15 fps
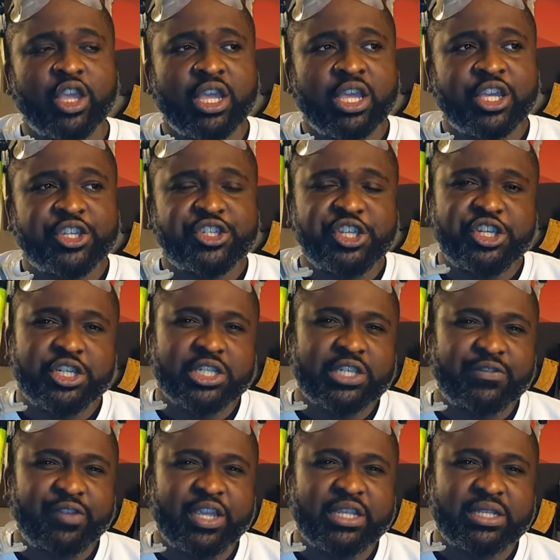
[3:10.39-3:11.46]
she just
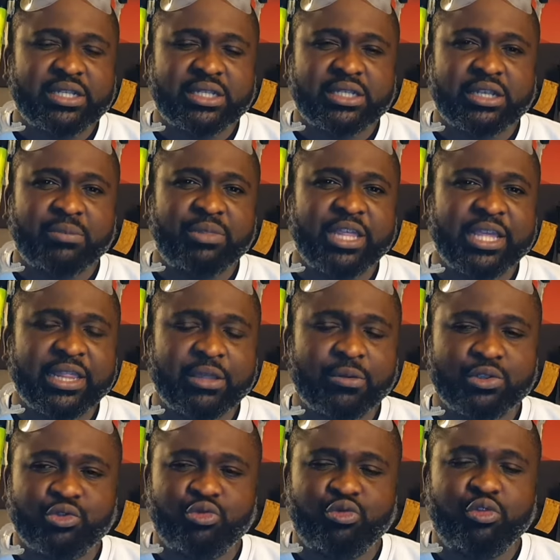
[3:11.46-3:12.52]
faced something that was
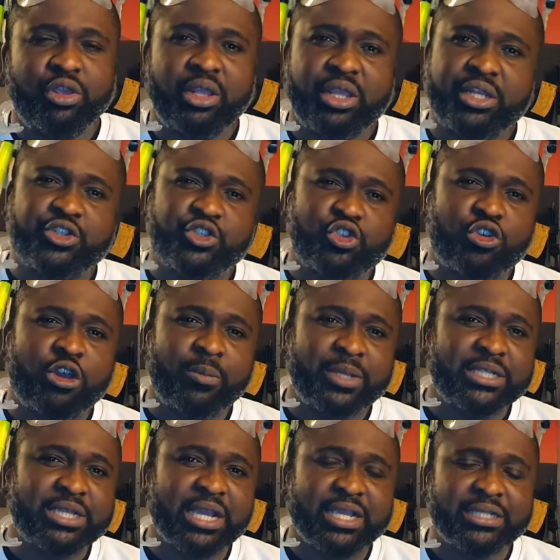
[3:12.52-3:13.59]
really
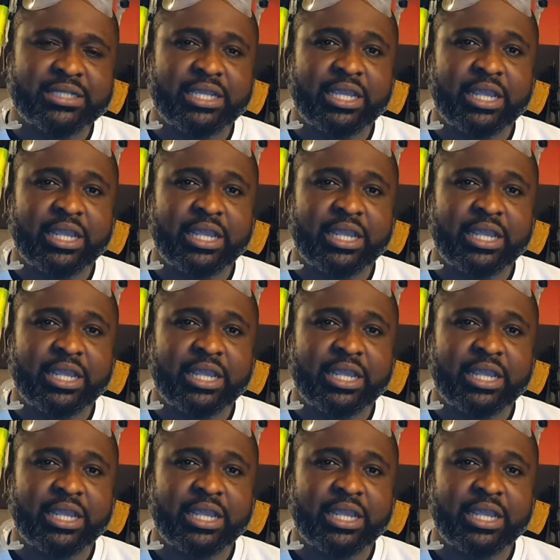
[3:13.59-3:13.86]
traumatizing.